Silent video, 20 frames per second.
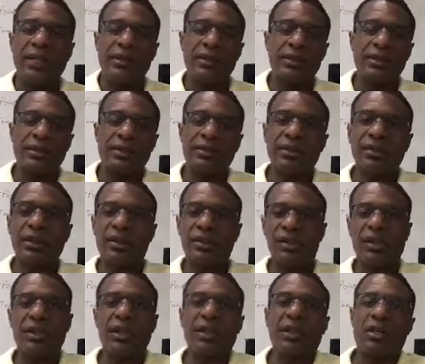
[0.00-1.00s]
or there's
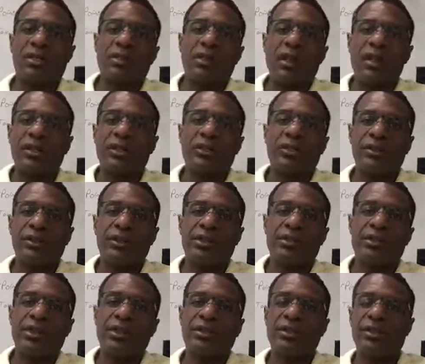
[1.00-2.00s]
a car parked on the
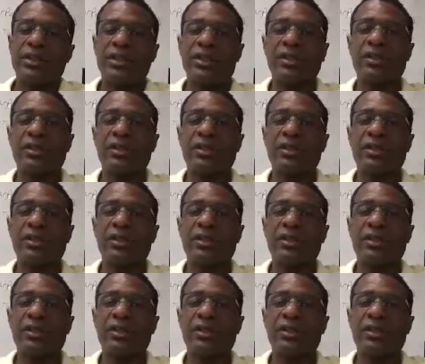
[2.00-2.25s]
street, or